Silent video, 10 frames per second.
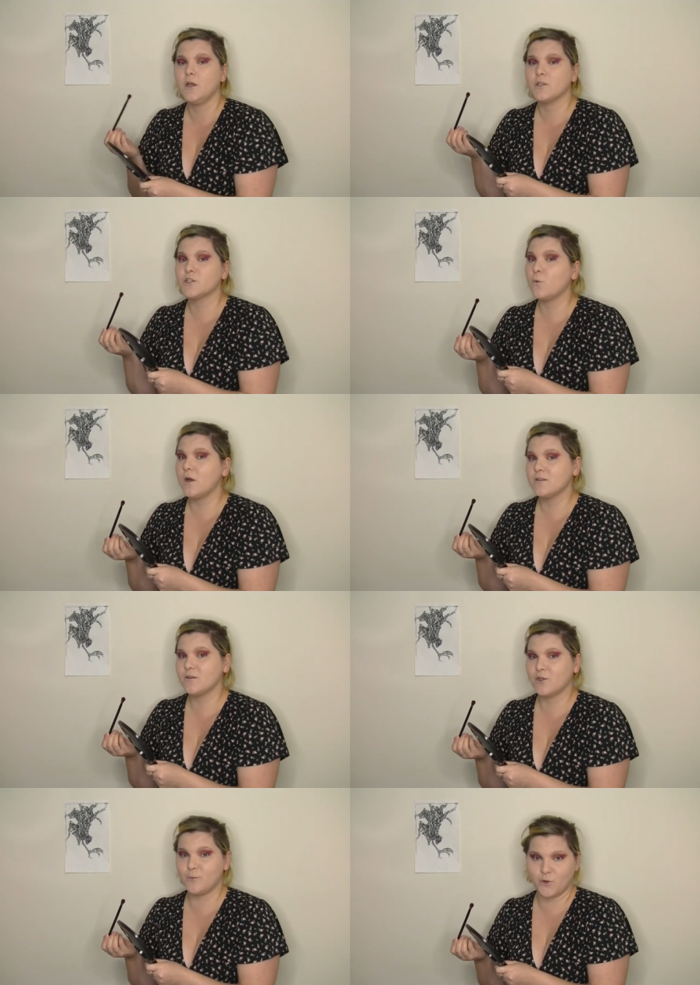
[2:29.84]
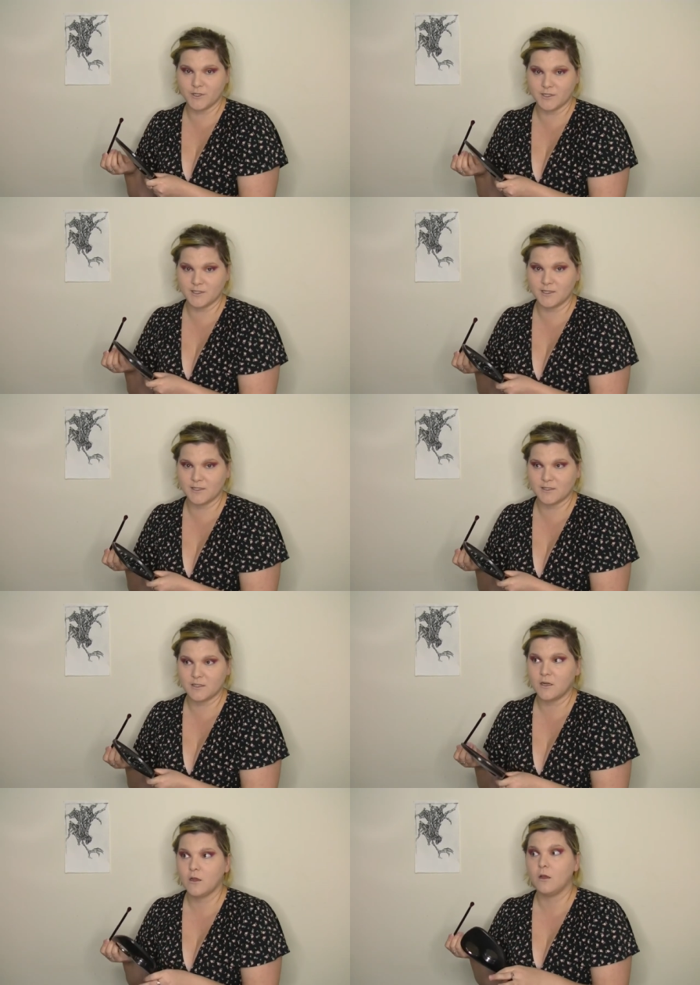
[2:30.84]
So why is it on the poisons list?
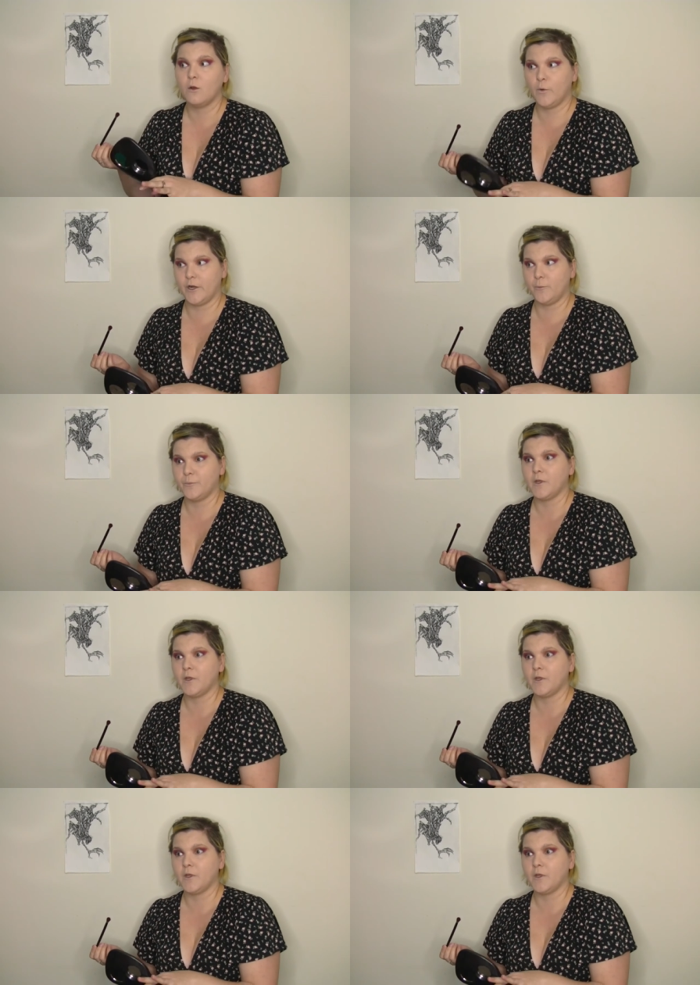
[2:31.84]
Well,